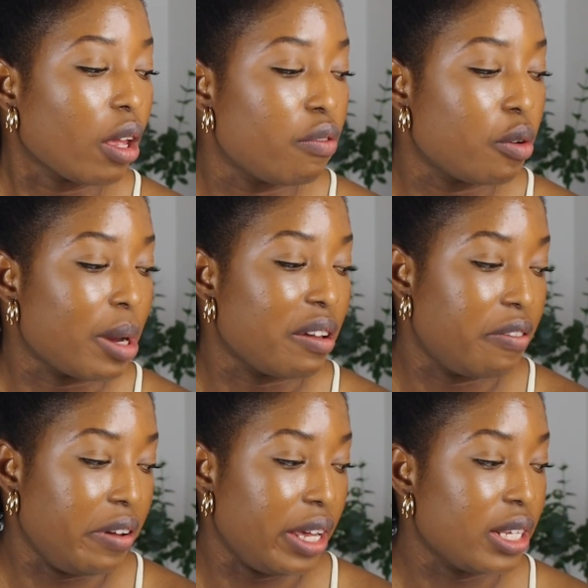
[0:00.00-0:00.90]
for my
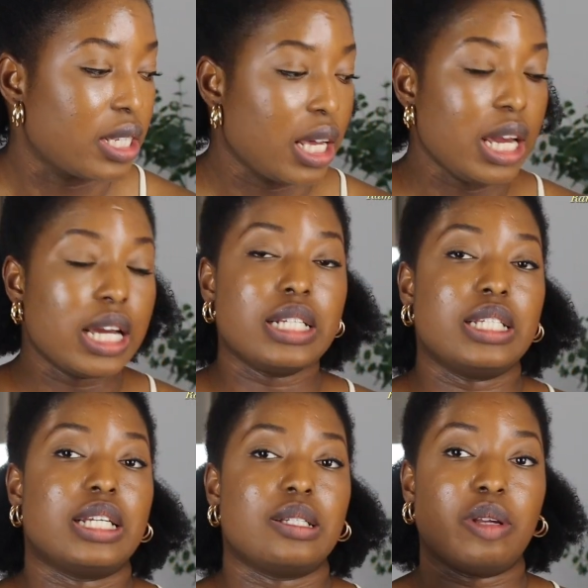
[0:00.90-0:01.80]
face.
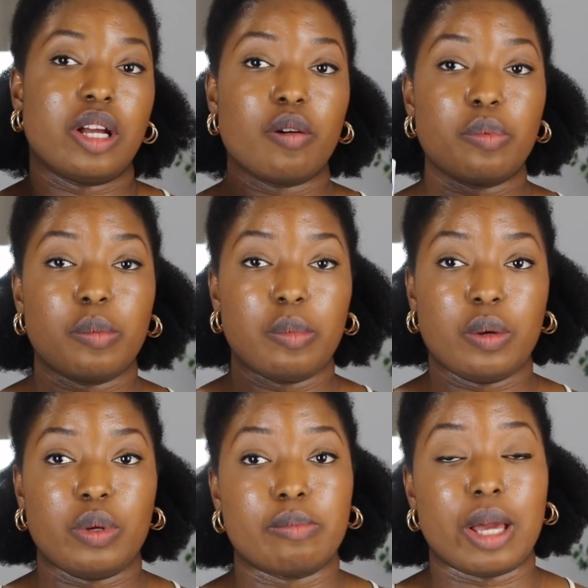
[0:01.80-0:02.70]
This has been helping
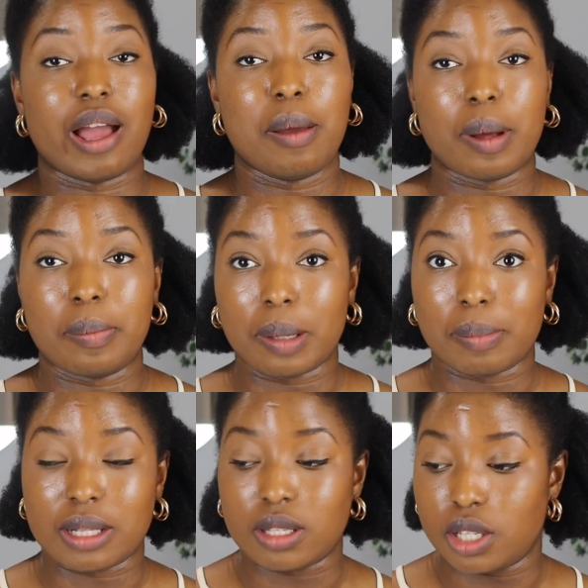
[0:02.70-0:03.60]
me with my
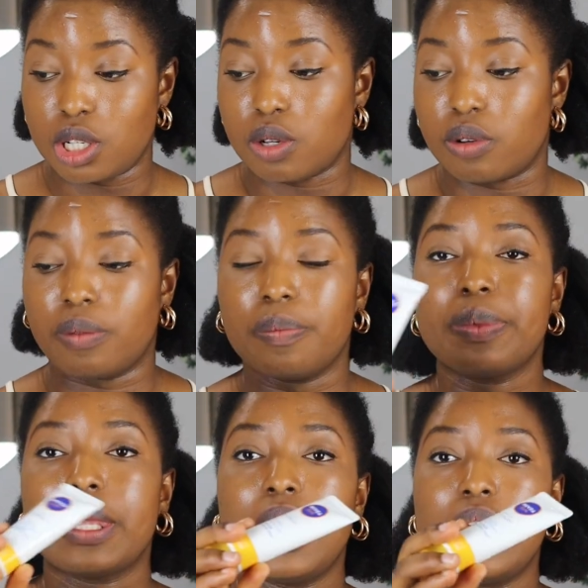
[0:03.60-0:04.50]
hyperpigmentation.
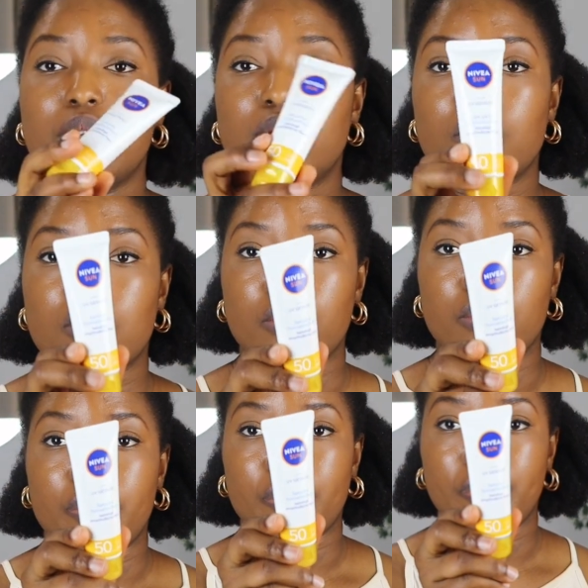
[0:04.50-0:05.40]
So